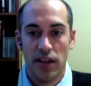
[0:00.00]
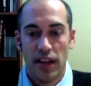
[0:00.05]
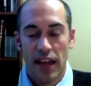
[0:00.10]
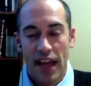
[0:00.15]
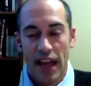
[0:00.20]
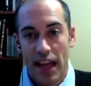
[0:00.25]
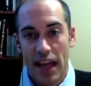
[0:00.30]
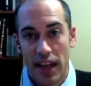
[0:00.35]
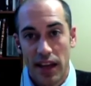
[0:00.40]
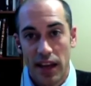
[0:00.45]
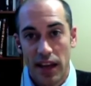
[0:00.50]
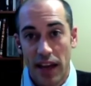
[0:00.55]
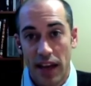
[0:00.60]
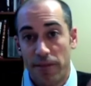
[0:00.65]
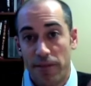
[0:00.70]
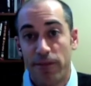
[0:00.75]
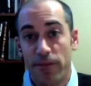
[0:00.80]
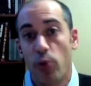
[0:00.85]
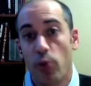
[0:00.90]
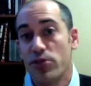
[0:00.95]
and
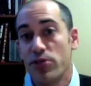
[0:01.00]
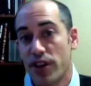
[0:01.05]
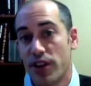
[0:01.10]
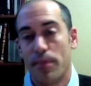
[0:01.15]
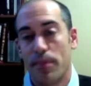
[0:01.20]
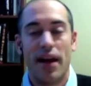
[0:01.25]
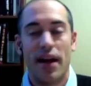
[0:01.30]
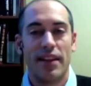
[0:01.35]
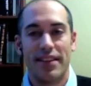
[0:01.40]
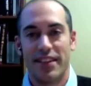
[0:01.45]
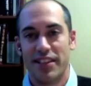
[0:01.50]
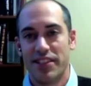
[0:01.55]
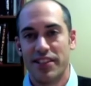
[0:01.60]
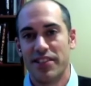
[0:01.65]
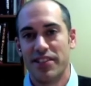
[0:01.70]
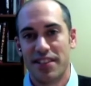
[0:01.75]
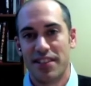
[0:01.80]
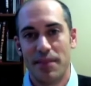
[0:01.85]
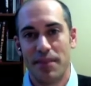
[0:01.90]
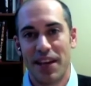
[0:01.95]
force our politicians
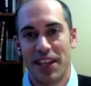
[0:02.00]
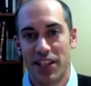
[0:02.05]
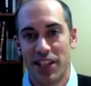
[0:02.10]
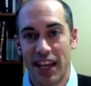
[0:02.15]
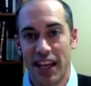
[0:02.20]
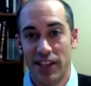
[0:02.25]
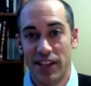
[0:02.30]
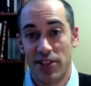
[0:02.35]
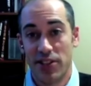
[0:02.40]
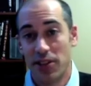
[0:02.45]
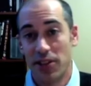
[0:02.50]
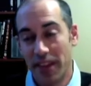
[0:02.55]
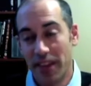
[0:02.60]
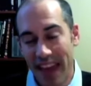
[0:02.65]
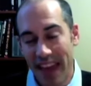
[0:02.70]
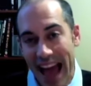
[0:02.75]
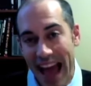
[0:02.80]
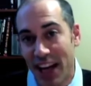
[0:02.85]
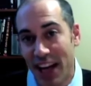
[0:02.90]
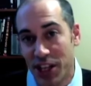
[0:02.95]
to make change so that they
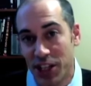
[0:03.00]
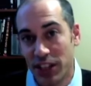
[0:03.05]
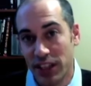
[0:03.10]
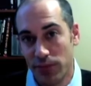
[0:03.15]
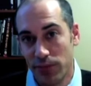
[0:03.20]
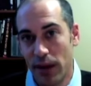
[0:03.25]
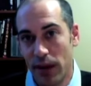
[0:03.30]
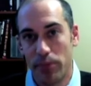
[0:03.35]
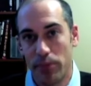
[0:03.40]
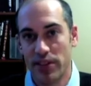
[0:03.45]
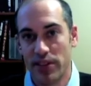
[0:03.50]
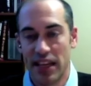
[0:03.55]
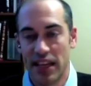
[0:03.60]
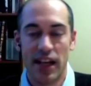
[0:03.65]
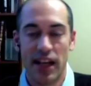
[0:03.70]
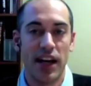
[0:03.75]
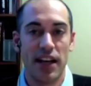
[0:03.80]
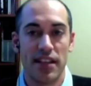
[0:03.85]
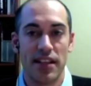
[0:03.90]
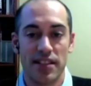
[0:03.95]
actually represent
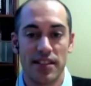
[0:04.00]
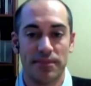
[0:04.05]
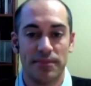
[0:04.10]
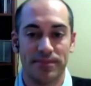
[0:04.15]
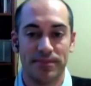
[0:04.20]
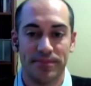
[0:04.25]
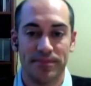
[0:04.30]
us.